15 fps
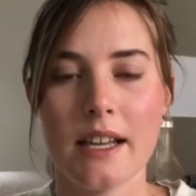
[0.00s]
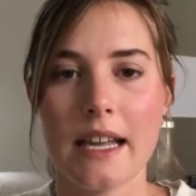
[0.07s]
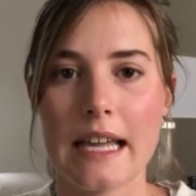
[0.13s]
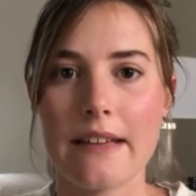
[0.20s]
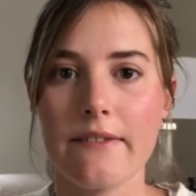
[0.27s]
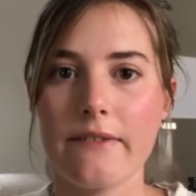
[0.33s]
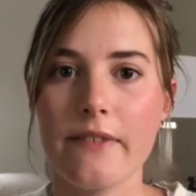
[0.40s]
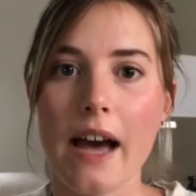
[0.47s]

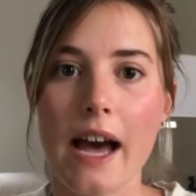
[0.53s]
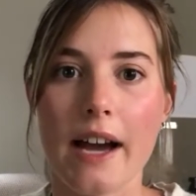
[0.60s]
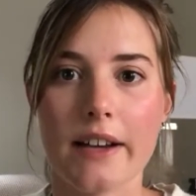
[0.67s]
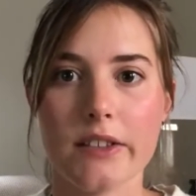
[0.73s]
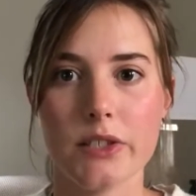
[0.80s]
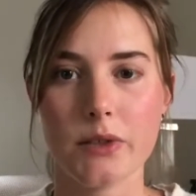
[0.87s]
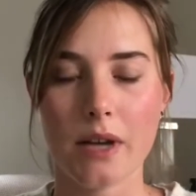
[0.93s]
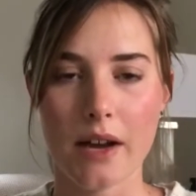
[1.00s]
In
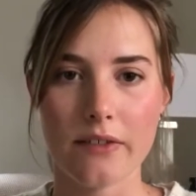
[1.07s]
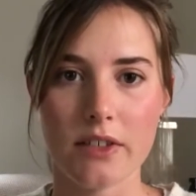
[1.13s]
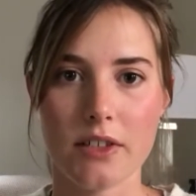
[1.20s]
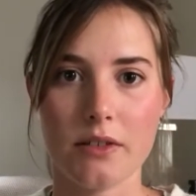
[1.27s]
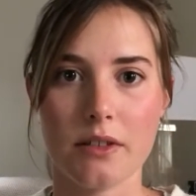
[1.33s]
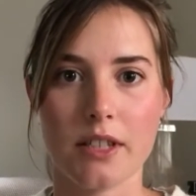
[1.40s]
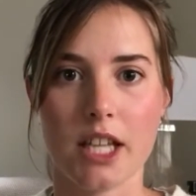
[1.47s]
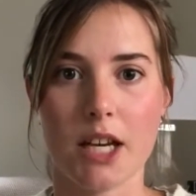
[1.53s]
fact, you have to
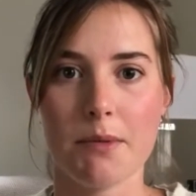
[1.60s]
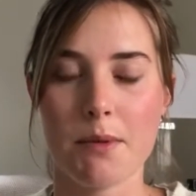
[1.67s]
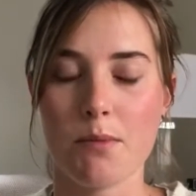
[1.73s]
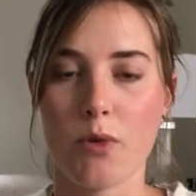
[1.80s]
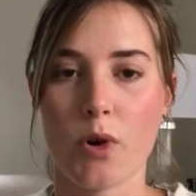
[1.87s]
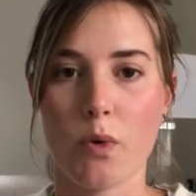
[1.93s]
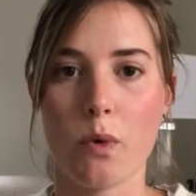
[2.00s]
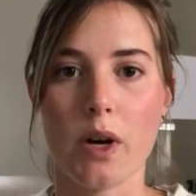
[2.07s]
do a little bit
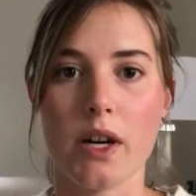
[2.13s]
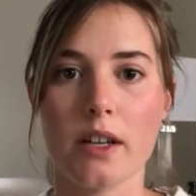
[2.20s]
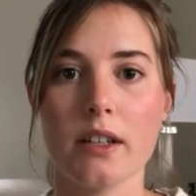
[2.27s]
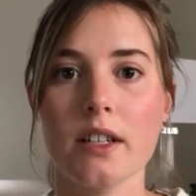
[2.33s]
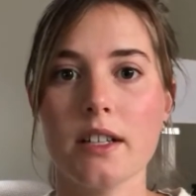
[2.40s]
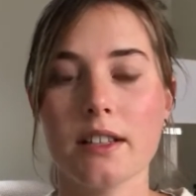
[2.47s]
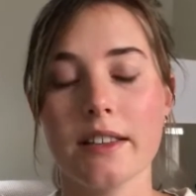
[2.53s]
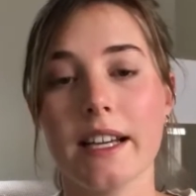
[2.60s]
more work,
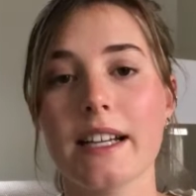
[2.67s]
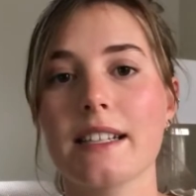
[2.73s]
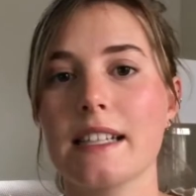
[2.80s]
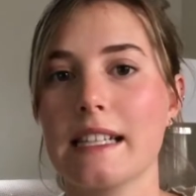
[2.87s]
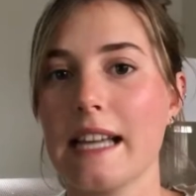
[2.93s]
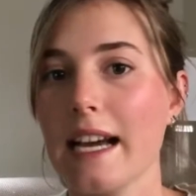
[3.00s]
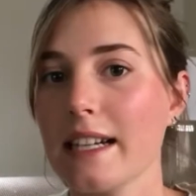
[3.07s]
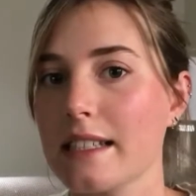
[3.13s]
like a
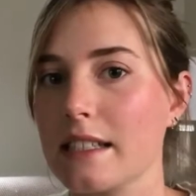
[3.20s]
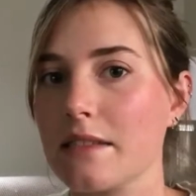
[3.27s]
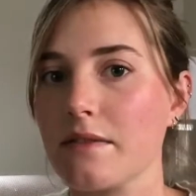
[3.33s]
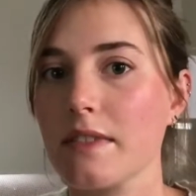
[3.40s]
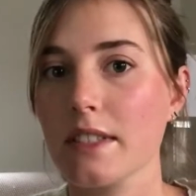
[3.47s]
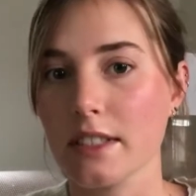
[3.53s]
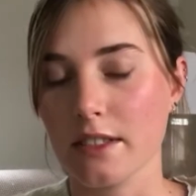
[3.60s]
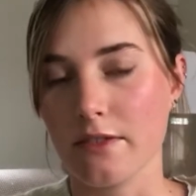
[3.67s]
detective,
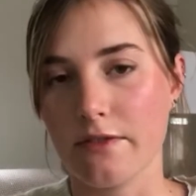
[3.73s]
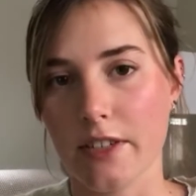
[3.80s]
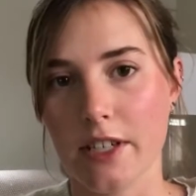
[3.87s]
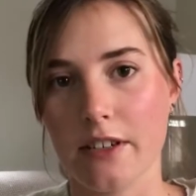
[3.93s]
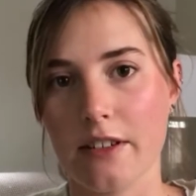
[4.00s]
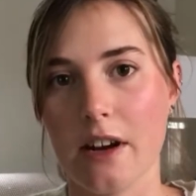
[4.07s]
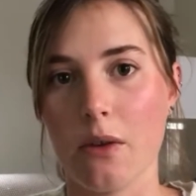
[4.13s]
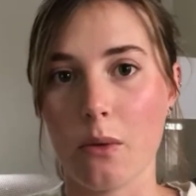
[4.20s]
to
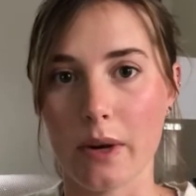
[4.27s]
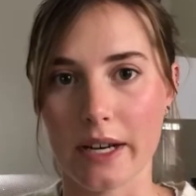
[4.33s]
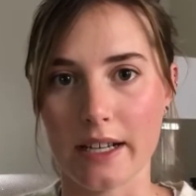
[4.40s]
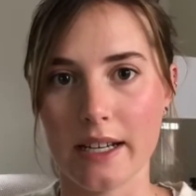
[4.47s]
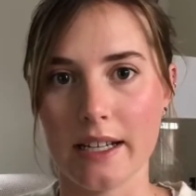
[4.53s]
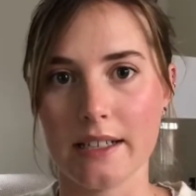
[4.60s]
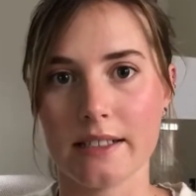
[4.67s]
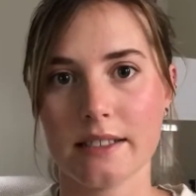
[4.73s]
figure out what it
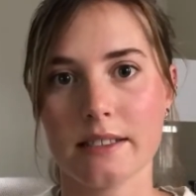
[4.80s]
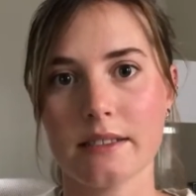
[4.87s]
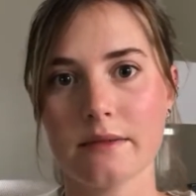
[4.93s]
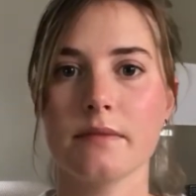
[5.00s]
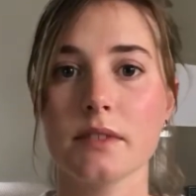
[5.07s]
is.